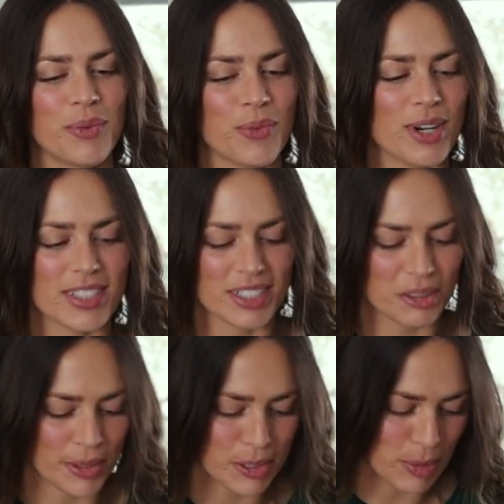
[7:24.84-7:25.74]
wasn't
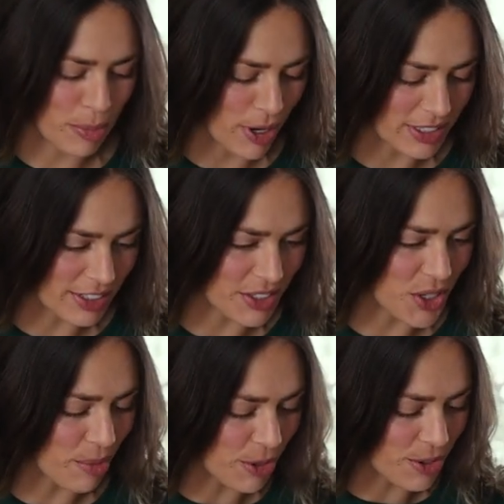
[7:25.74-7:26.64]
supposed to be parked at the
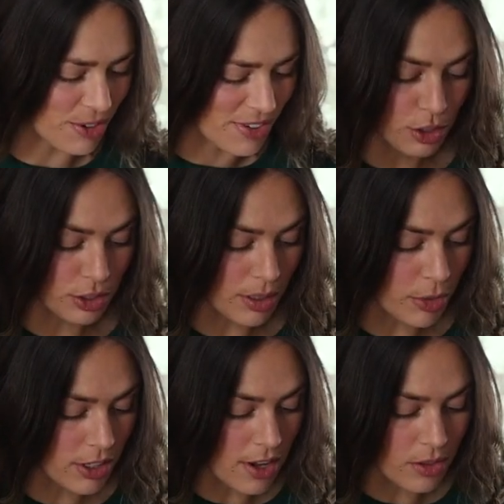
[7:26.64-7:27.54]
terminal. So
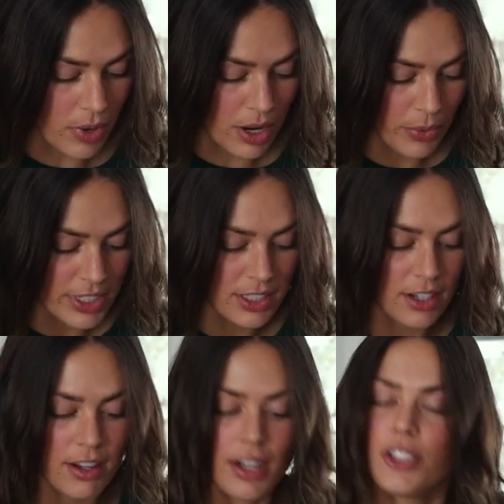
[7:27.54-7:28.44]
somewhere along the way, we
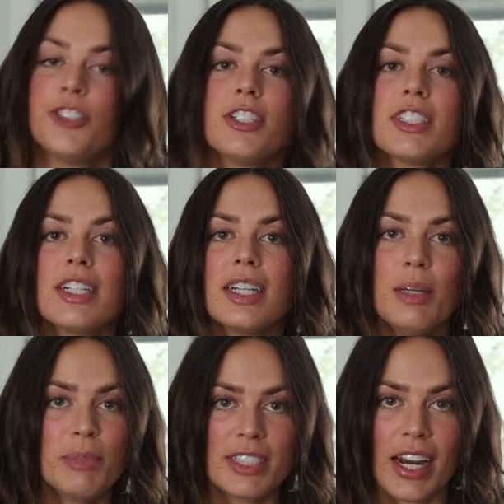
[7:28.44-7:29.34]
decided that I should just
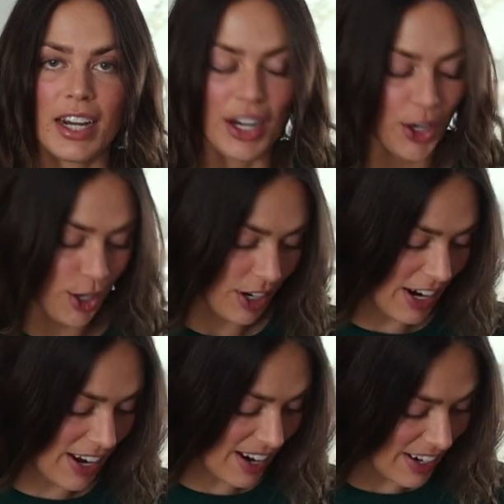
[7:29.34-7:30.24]
keep staying here.
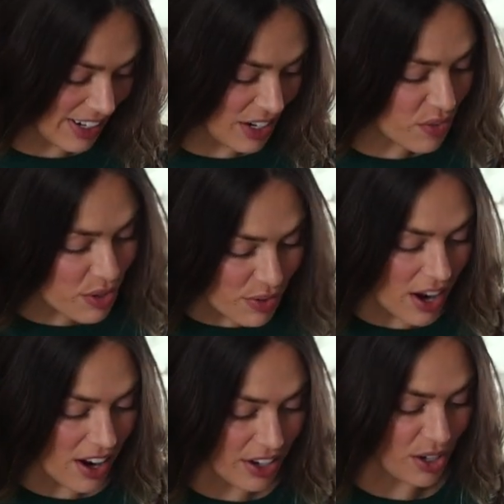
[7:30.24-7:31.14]
And even if
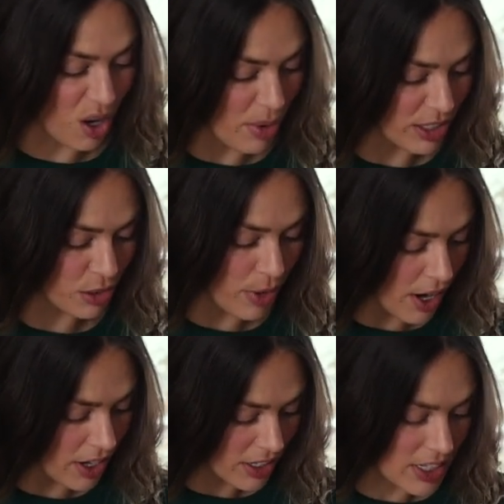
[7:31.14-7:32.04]
I could go back to
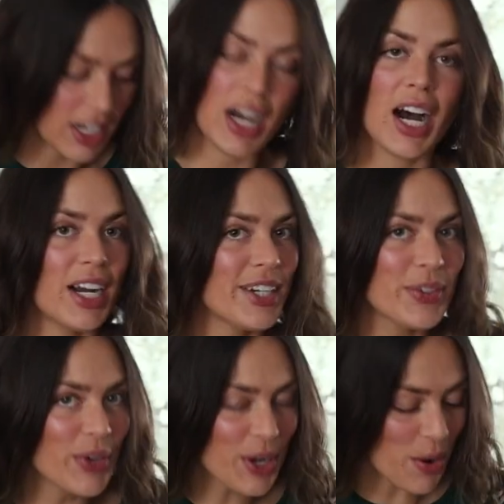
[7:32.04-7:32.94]
work, I
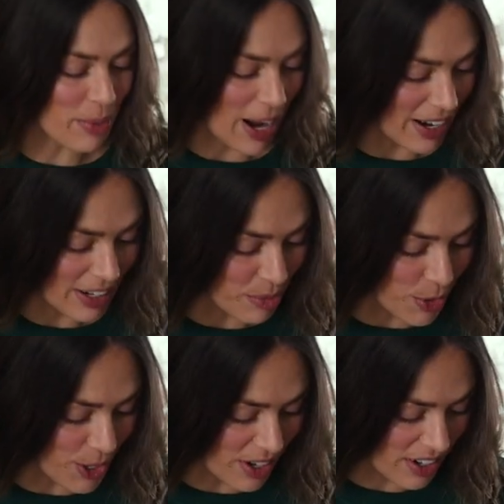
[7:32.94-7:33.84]
didn't want to go back
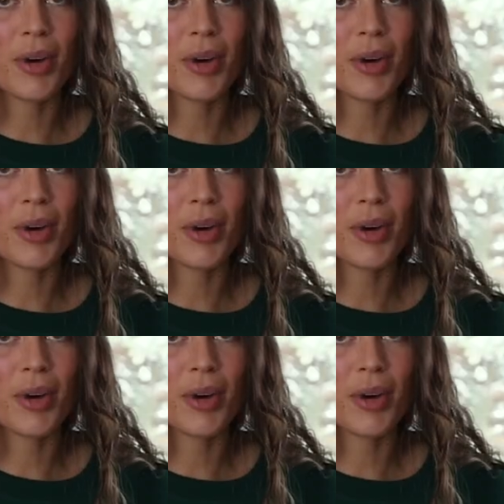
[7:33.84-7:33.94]
anymore.